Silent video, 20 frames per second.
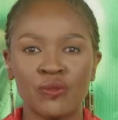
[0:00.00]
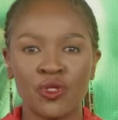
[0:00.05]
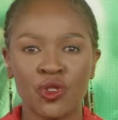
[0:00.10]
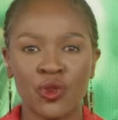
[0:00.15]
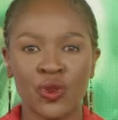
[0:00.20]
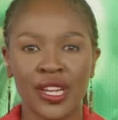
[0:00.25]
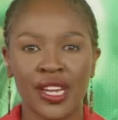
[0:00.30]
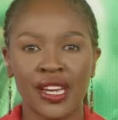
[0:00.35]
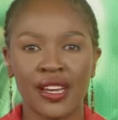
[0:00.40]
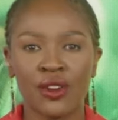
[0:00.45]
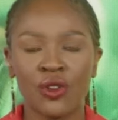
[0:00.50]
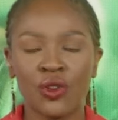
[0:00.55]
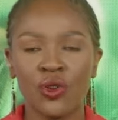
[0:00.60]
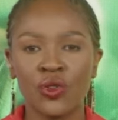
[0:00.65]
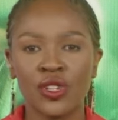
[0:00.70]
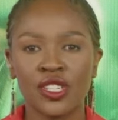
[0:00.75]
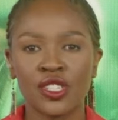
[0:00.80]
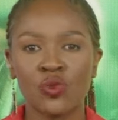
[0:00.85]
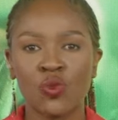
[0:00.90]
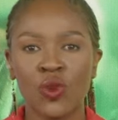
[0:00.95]
Murwira, who
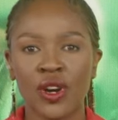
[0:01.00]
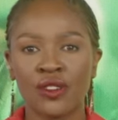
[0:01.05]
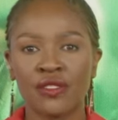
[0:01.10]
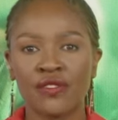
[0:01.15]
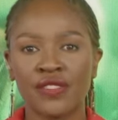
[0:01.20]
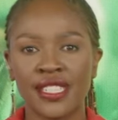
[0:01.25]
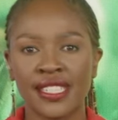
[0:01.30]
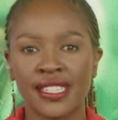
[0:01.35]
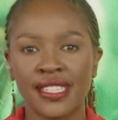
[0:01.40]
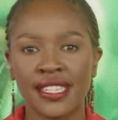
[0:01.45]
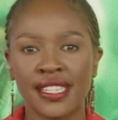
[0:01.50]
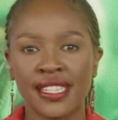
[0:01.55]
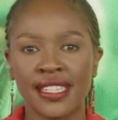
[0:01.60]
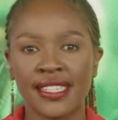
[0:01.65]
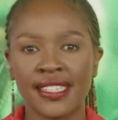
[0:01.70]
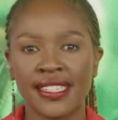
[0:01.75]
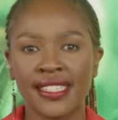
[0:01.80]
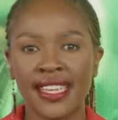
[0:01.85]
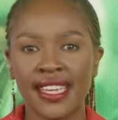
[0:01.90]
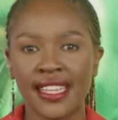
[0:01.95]
is one of the seniors
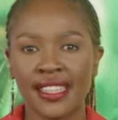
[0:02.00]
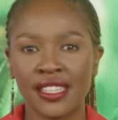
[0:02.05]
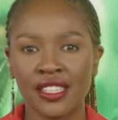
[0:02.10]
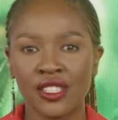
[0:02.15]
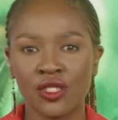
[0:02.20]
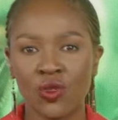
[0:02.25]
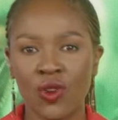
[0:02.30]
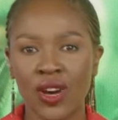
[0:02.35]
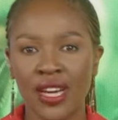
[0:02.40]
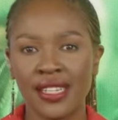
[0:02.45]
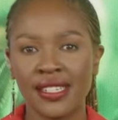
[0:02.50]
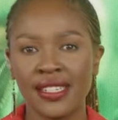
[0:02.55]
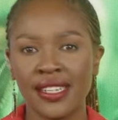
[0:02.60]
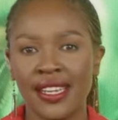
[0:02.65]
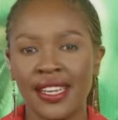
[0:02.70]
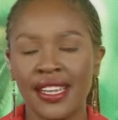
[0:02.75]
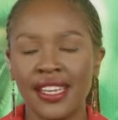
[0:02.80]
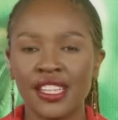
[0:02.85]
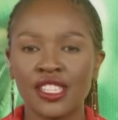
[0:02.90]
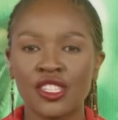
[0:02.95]
in the squad,
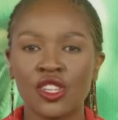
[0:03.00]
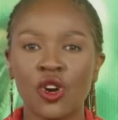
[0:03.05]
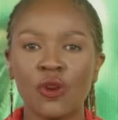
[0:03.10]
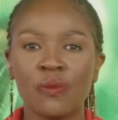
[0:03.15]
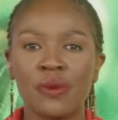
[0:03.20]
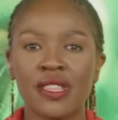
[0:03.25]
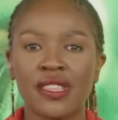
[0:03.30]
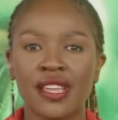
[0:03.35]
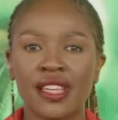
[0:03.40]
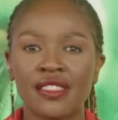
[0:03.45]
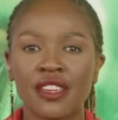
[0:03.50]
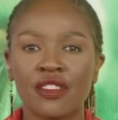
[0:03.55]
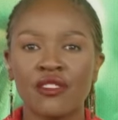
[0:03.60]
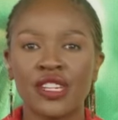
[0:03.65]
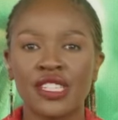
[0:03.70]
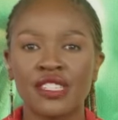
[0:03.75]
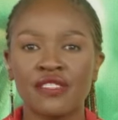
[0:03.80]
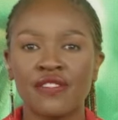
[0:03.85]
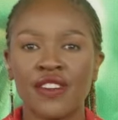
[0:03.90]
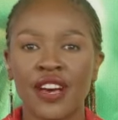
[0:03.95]
is hoping that they
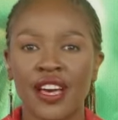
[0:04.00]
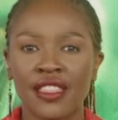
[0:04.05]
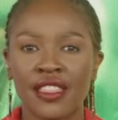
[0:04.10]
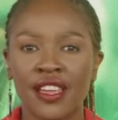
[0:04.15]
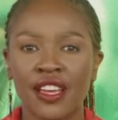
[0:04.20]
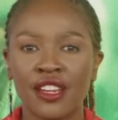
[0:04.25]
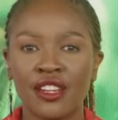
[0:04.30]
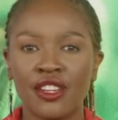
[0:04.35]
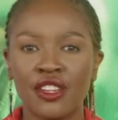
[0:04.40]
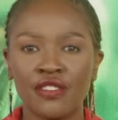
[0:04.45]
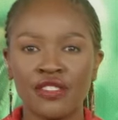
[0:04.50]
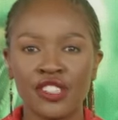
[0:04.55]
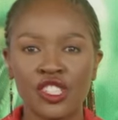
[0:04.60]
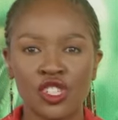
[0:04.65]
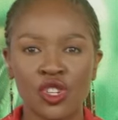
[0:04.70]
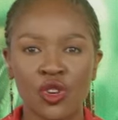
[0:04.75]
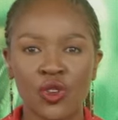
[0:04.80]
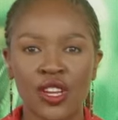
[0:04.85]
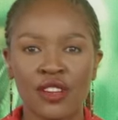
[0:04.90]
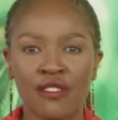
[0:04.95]
rectify their nervy
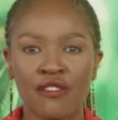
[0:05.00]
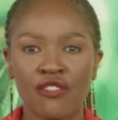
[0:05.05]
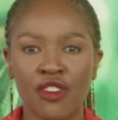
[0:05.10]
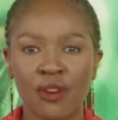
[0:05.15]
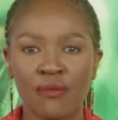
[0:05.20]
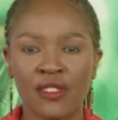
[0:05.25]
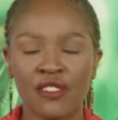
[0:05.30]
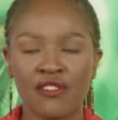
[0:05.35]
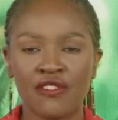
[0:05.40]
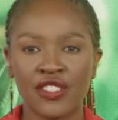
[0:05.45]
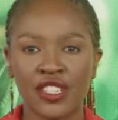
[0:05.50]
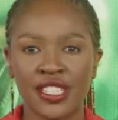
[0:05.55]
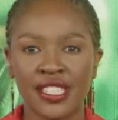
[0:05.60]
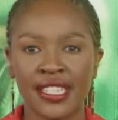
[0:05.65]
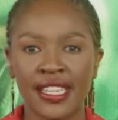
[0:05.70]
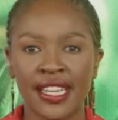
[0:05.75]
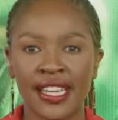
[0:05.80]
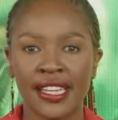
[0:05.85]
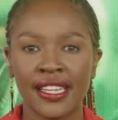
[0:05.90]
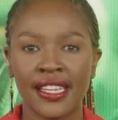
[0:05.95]
showing from the first
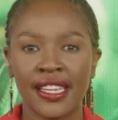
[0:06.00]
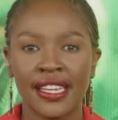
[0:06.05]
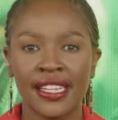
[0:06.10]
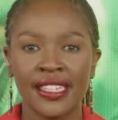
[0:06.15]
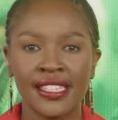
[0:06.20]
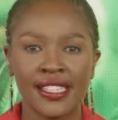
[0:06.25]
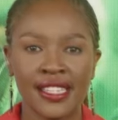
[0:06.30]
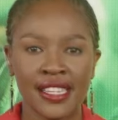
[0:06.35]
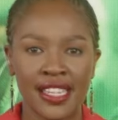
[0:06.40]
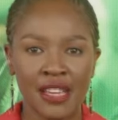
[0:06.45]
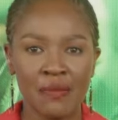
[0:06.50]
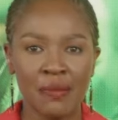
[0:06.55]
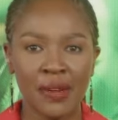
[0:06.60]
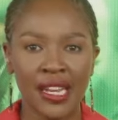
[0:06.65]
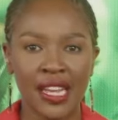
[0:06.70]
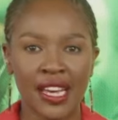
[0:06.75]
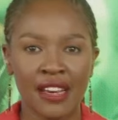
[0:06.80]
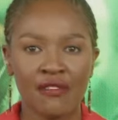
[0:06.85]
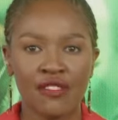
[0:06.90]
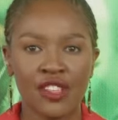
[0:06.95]
leg to keep
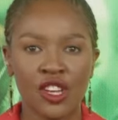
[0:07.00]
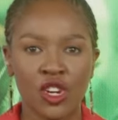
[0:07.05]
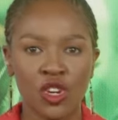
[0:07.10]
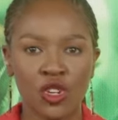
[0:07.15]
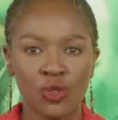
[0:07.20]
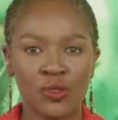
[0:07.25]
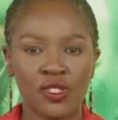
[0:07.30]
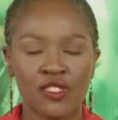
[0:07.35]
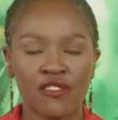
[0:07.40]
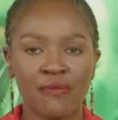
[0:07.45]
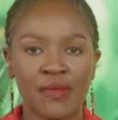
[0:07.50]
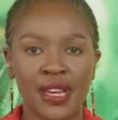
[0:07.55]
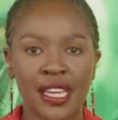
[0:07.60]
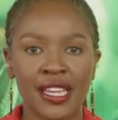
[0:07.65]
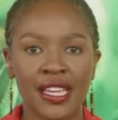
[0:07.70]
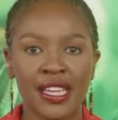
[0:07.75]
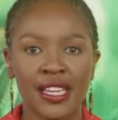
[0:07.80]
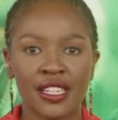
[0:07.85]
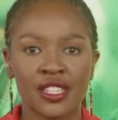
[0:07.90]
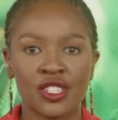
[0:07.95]
alive their hopes of making
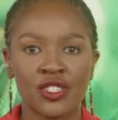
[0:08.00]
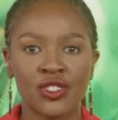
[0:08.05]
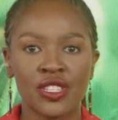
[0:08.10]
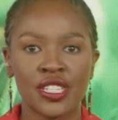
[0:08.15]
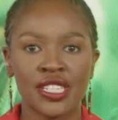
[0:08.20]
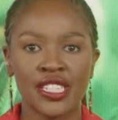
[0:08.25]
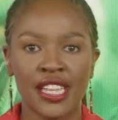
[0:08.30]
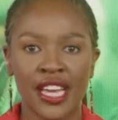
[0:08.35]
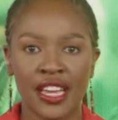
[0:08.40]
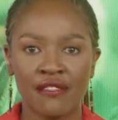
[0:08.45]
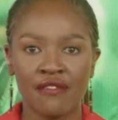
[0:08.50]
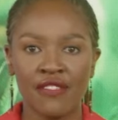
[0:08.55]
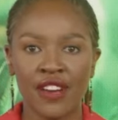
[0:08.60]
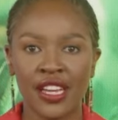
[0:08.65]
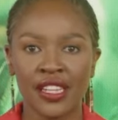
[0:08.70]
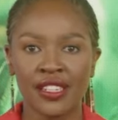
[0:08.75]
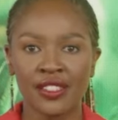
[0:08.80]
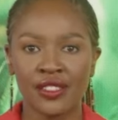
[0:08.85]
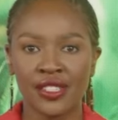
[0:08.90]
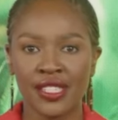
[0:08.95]
it to the Chan
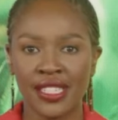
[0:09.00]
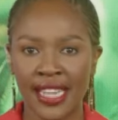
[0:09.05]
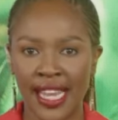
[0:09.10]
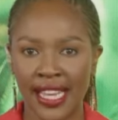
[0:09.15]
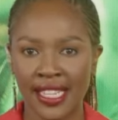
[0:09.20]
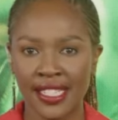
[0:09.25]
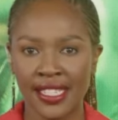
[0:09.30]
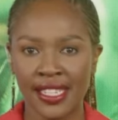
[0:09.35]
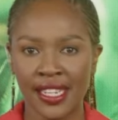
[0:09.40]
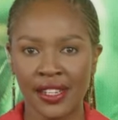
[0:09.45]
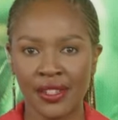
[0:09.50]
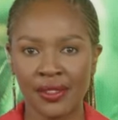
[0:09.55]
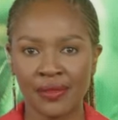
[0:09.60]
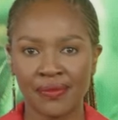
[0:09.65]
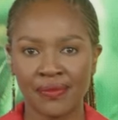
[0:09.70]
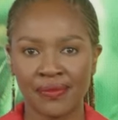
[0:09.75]
finals next year.